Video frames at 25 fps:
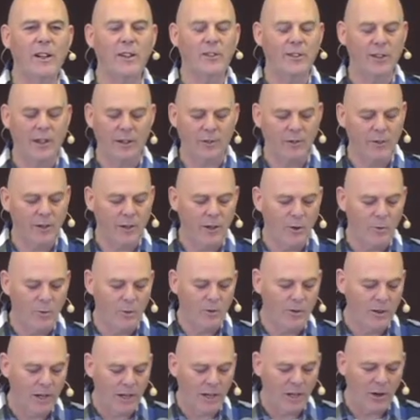He says, you know,
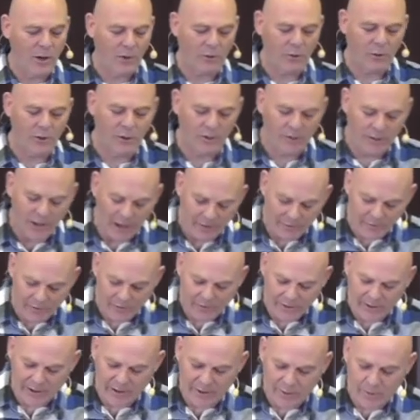one day God's going to take
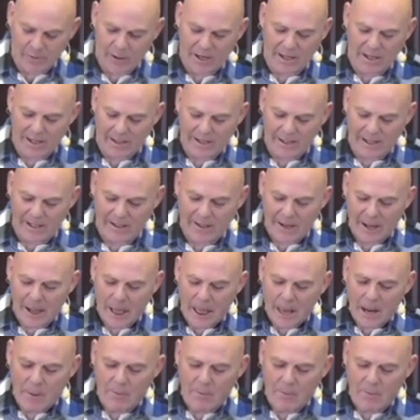these things away. And he did.